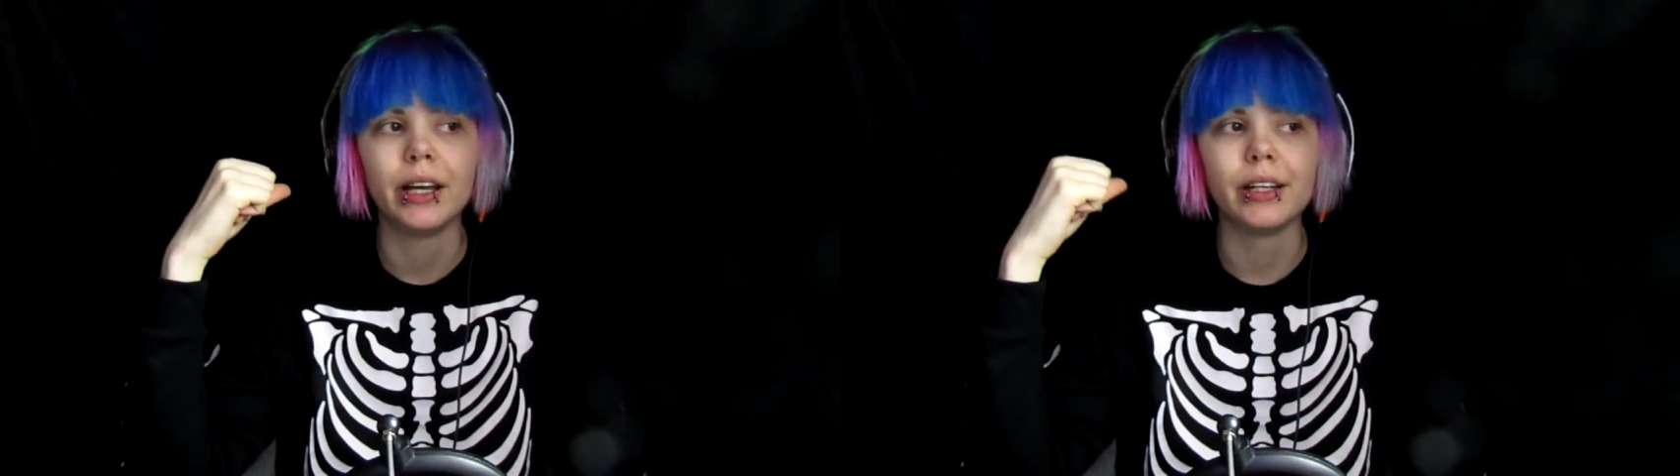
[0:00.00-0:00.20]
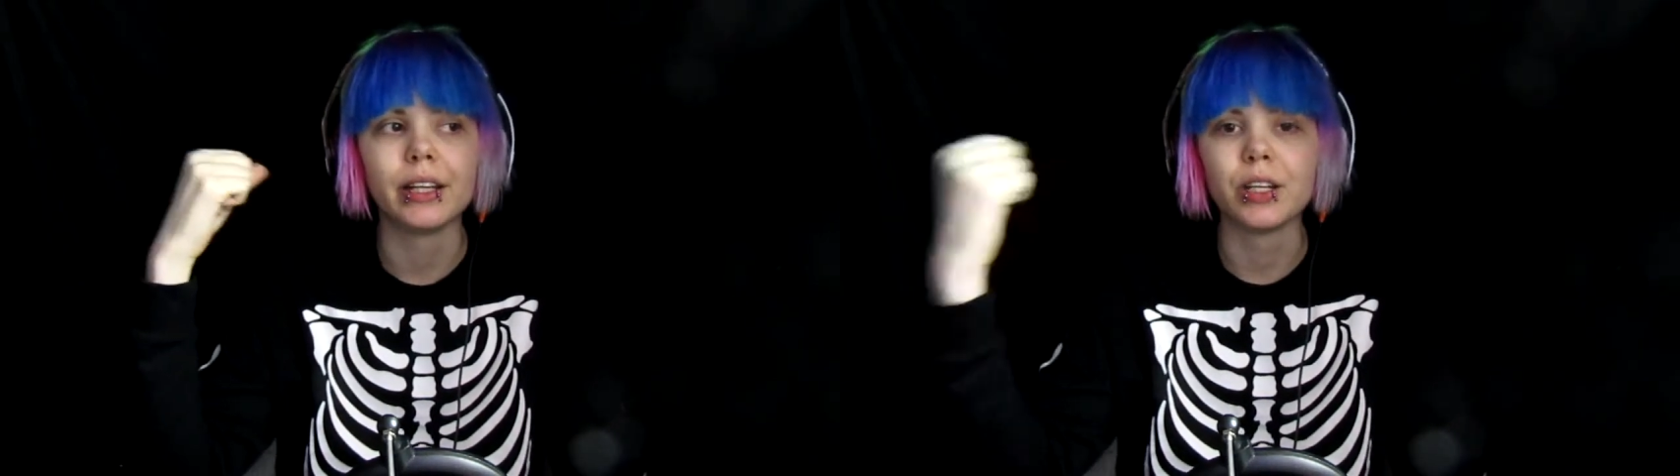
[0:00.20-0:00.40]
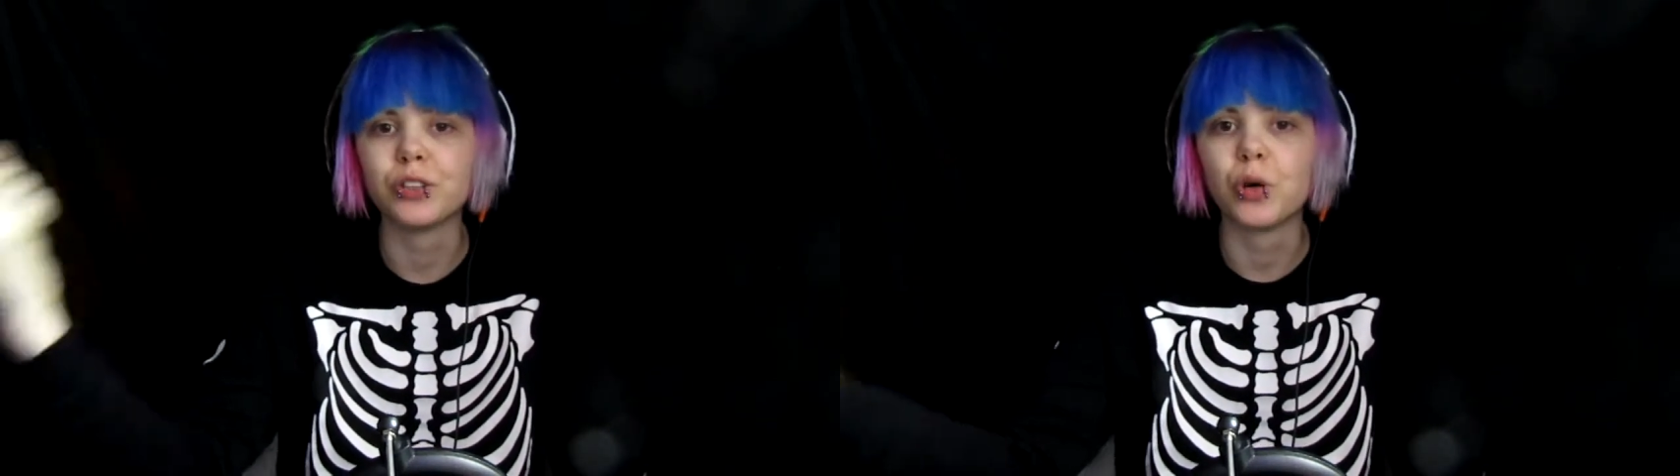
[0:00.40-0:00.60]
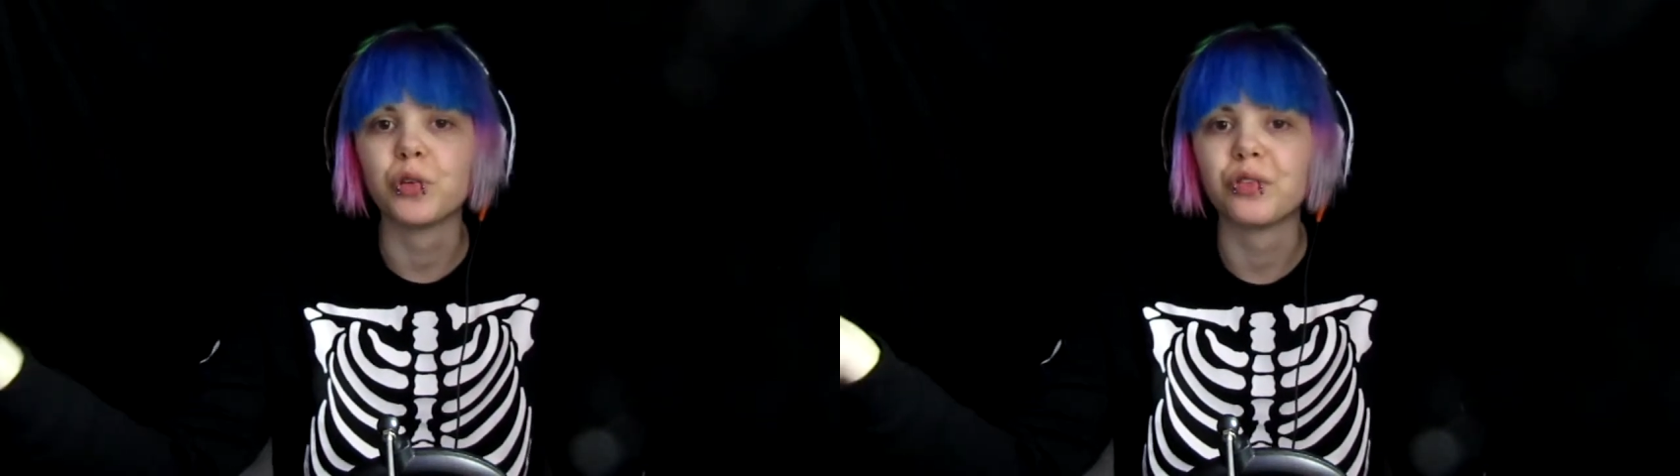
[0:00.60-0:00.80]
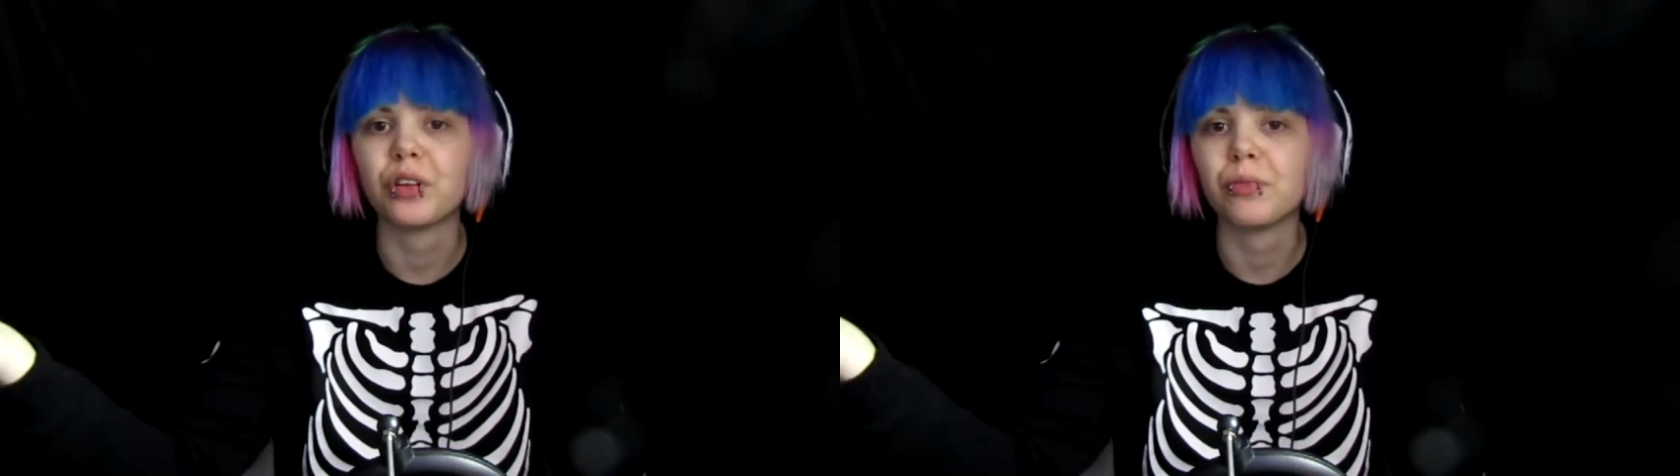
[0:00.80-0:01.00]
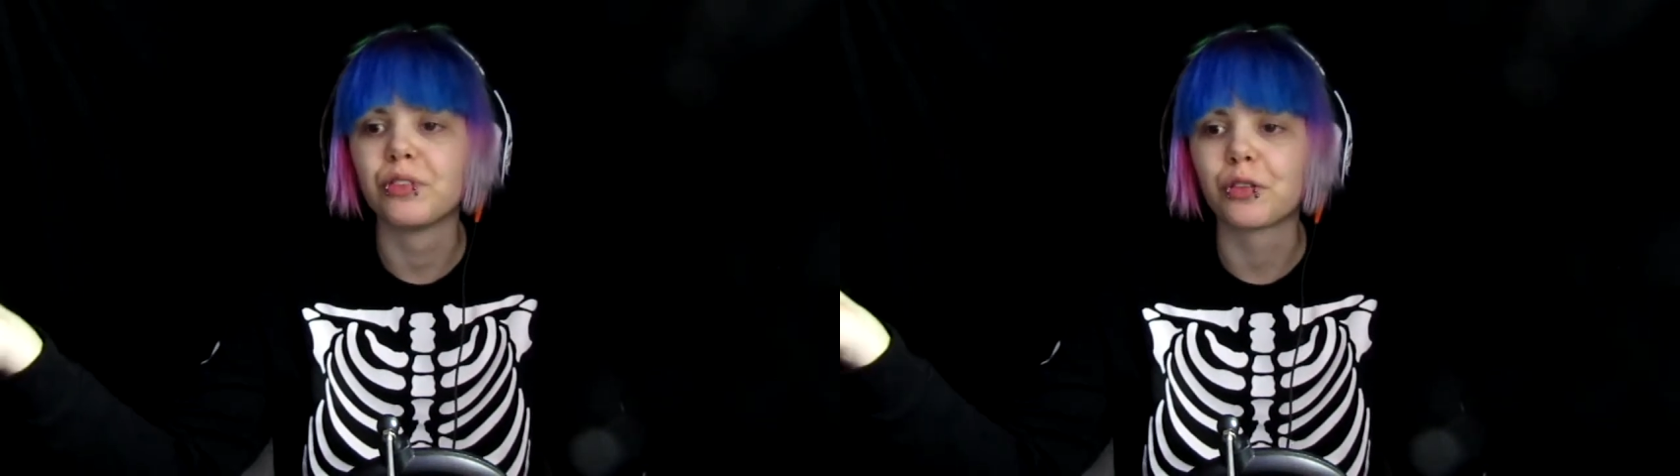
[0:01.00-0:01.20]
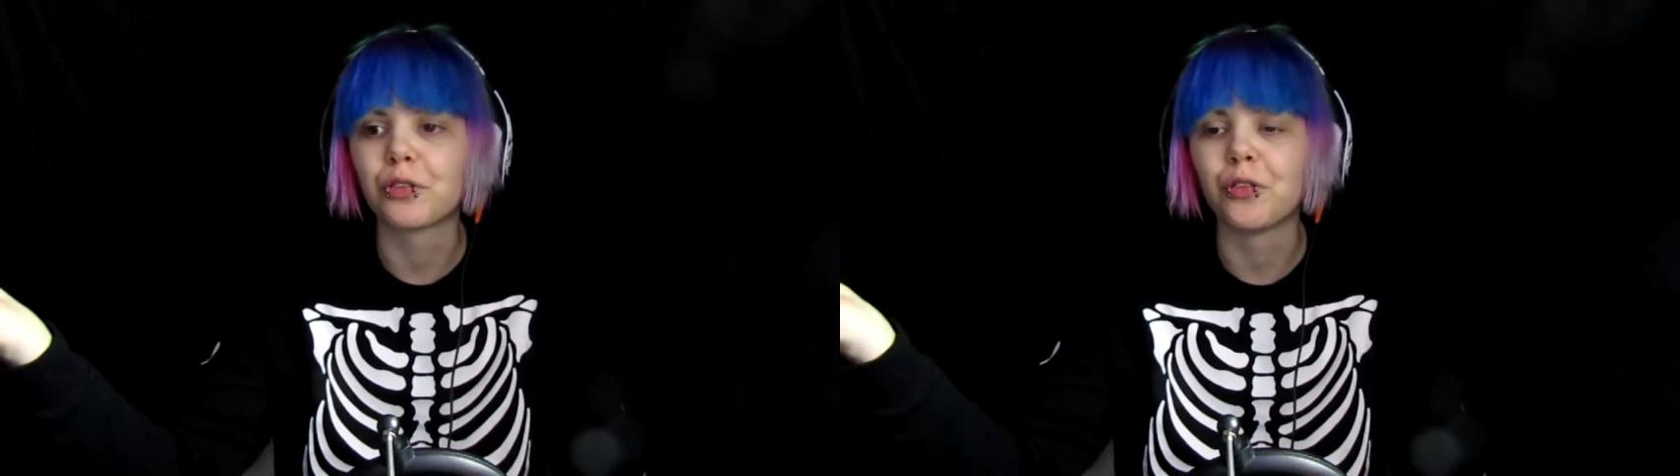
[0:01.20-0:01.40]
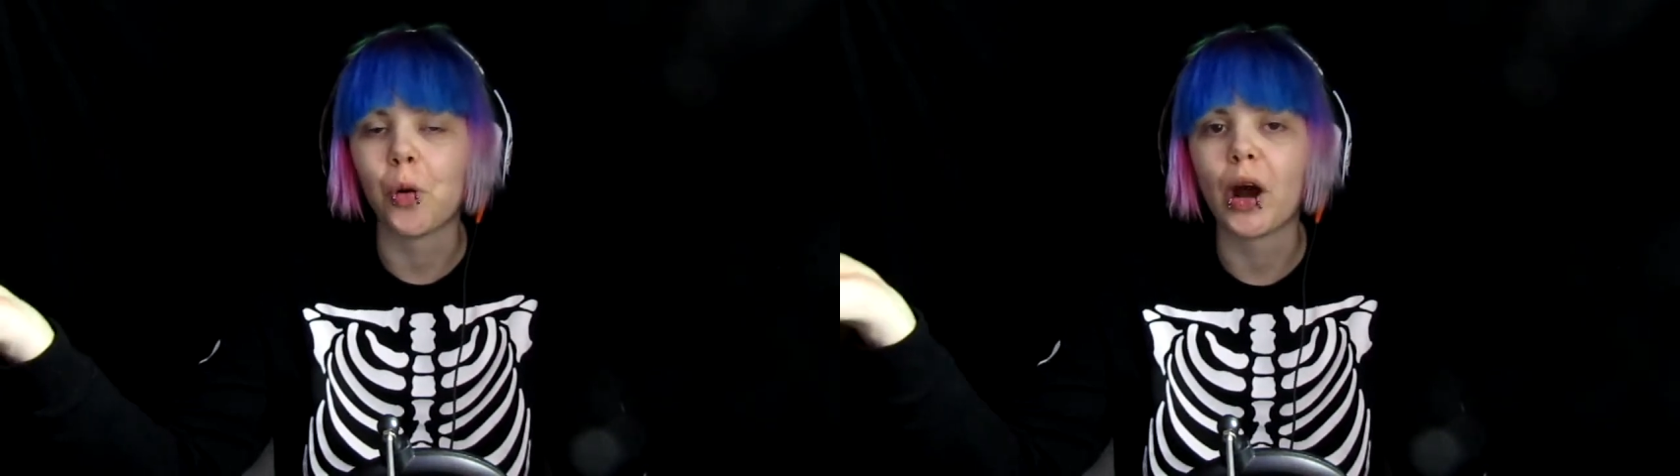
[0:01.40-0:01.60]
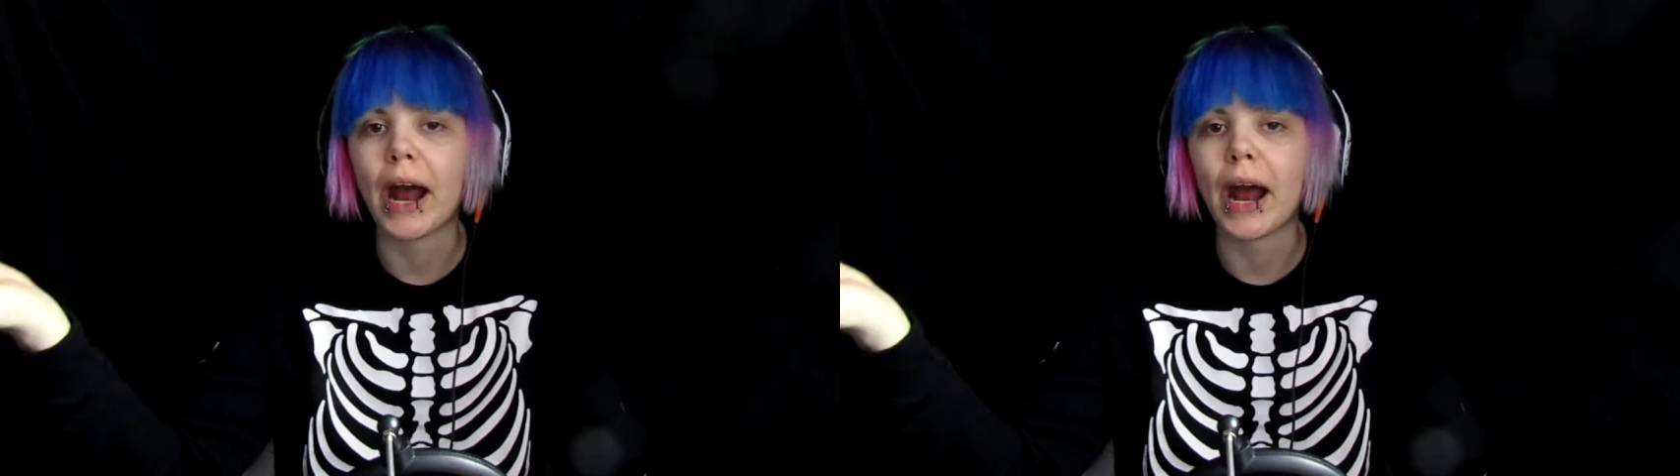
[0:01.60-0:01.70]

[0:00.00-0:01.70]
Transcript: and then you don't film for 4